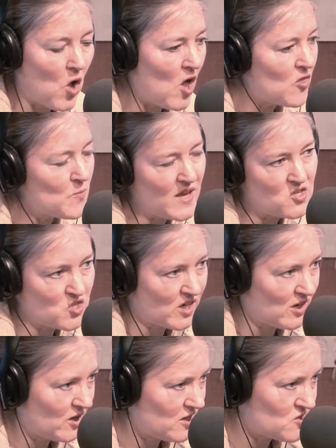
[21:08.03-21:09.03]
all the major
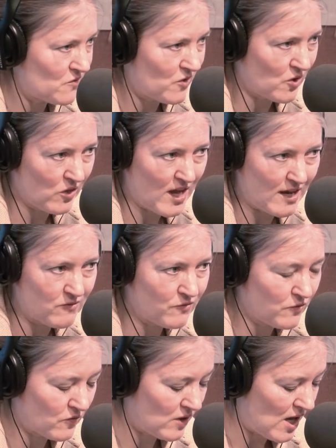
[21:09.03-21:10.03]
areas of their
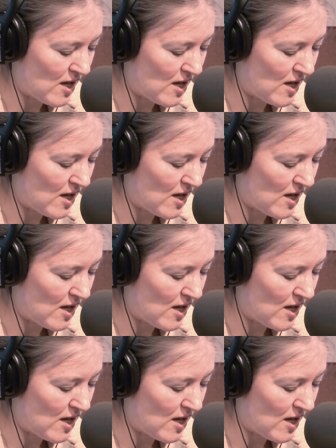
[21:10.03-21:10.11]
life,